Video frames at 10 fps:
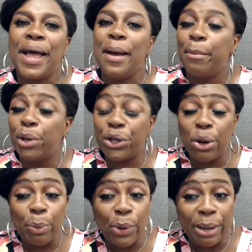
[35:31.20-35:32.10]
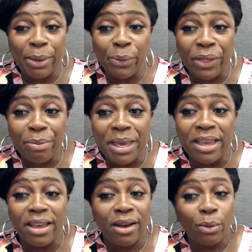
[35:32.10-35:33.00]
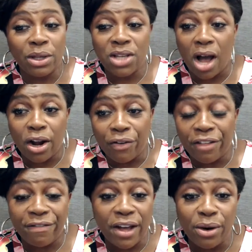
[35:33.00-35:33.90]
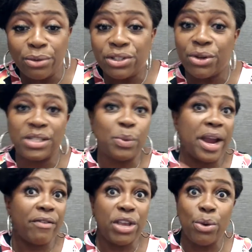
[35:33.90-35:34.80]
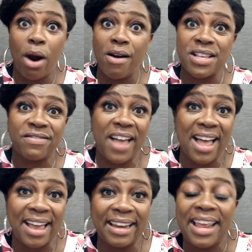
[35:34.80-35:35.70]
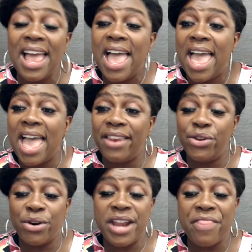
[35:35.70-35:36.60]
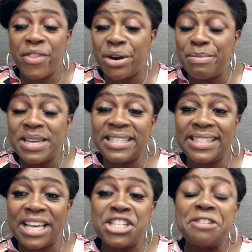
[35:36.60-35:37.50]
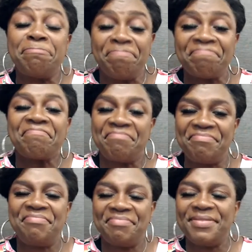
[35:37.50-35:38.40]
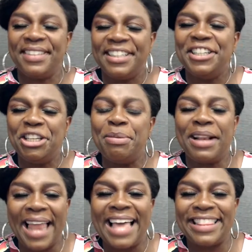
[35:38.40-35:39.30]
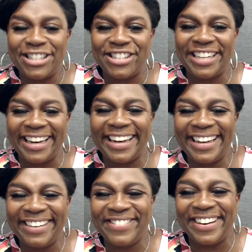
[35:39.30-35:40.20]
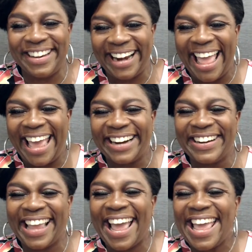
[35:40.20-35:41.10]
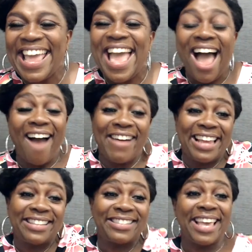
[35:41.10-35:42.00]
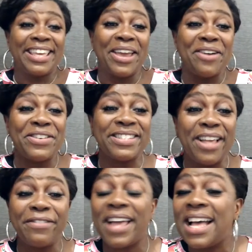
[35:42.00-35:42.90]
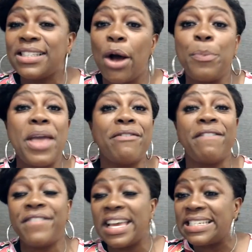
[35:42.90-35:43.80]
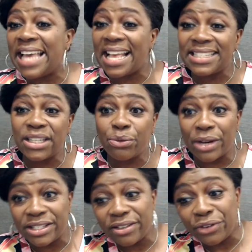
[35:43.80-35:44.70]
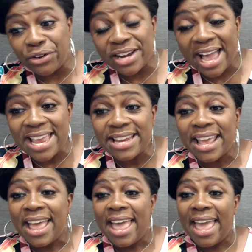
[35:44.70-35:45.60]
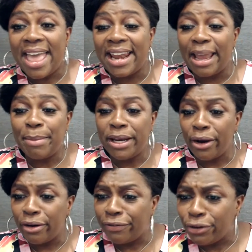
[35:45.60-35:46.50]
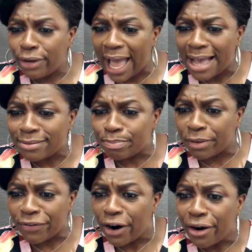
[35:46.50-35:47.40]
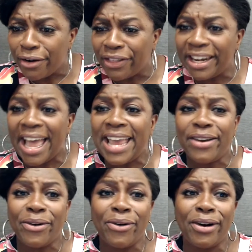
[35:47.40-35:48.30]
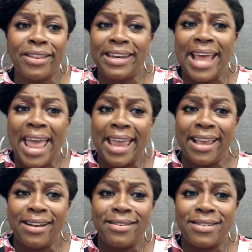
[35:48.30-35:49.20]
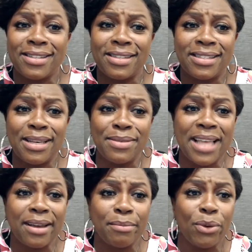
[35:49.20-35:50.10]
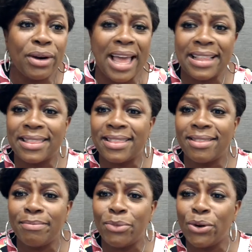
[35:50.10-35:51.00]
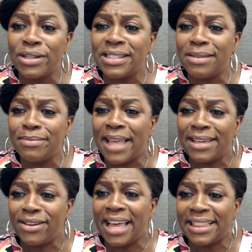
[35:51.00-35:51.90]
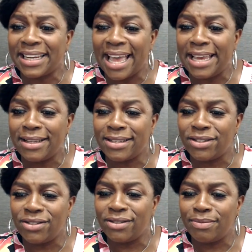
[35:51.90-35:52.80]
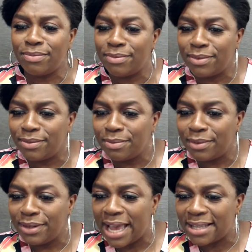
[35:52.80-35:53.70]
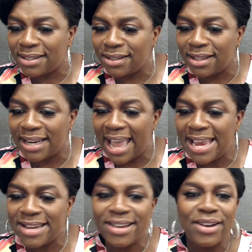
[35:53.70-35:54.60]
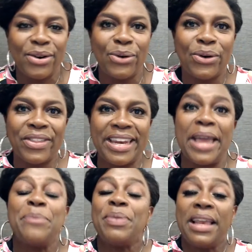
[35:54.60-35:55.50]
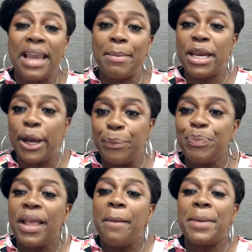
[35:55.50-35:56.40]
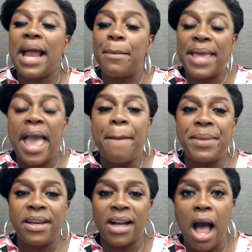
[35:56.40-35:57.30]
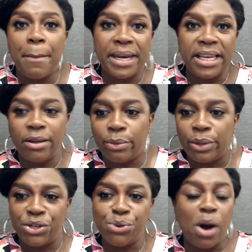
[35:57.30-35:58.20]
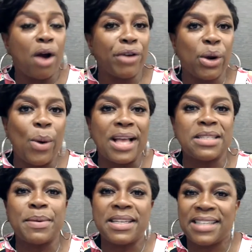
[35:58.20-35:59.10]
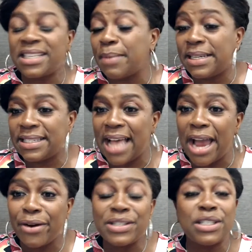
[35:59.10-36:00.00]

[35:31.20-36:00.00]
Book your appointment with me. We'll talk over the phone. So it's wherever you are is fine. And during that 30-minute session, you'll be glad that you did it. You're very glad. Okay. All right. Take care of yourself, guys. I hope you have a fantastic rest of your night. And let me know if you guys prefer the night or the day, because it seems like more seem like you like the night. Because yes, the night or the day. Let me know. But I'll be happy to accommodate what you all request, because that's my desire, is to